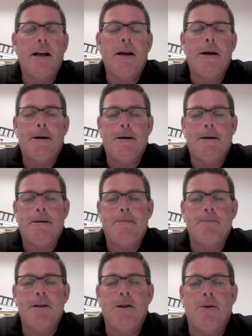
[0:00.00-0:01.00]

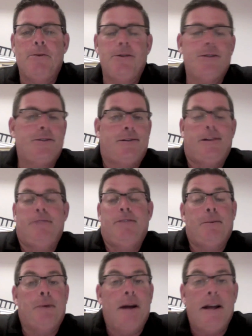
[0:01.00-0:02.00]
You know, just
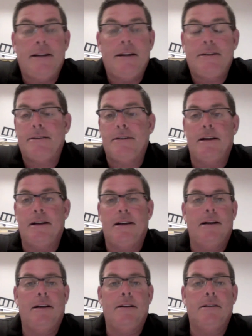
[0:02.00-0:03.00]
lifting weights,
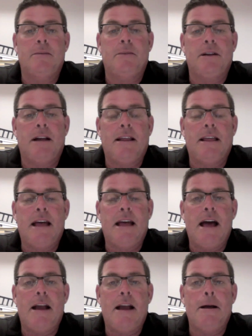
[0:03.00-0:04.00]
something like
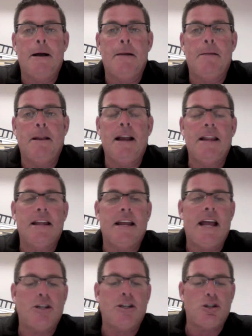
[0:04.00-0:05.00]
that. A lot of the
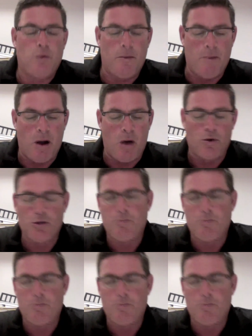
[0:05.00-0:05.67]
gadgets we bought were